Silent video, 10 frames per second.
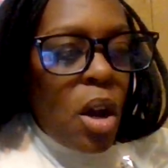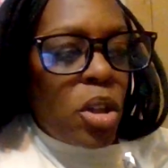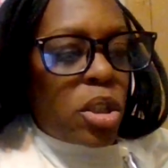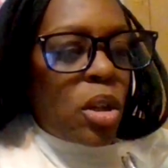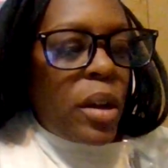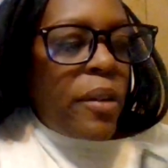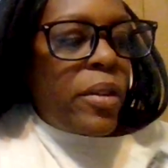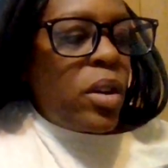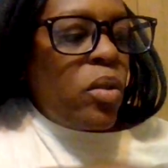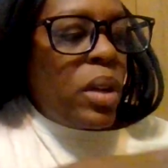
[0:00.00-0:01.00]
So
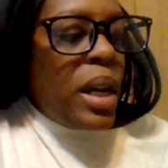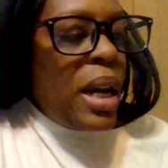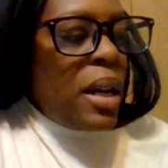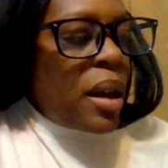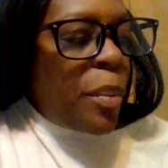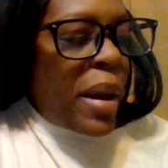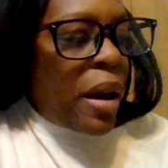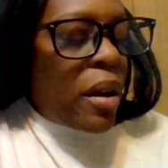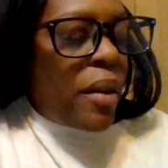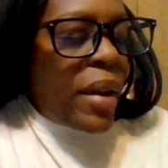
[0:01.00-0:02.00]
if you need a
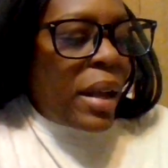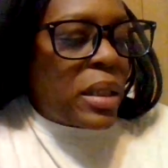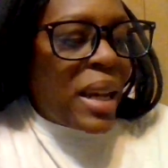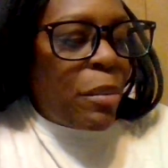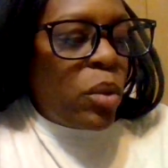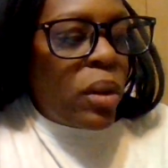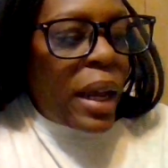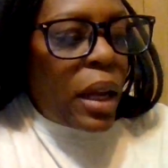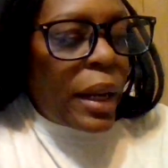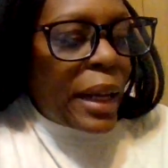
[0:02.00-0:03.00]
pair of anti blue
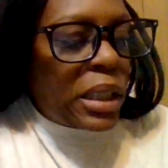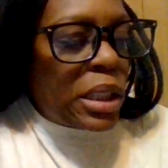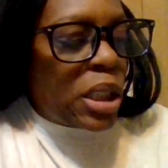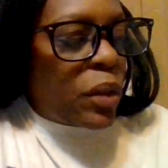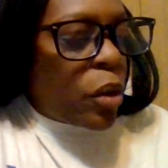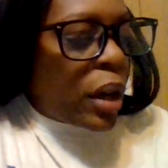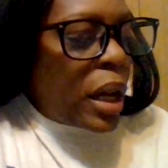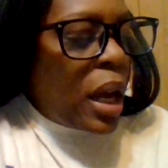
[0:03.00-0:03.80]
light glasses for